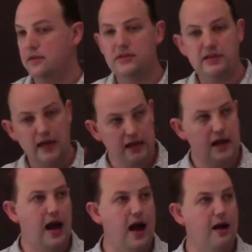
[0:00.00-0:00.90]
The second
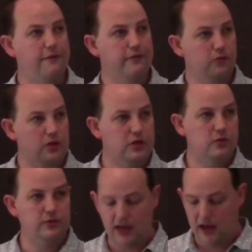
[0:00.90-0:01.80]
half of the
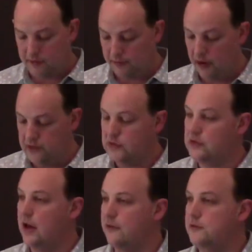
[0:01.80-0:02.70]
ritual sacrifices
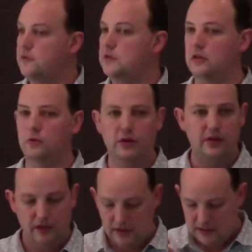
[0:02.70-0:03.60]
have to deal
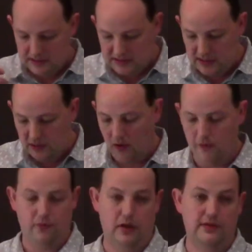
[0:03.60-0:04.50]
with sin
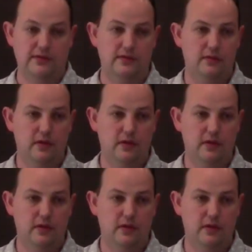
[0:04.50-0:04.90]
offerings.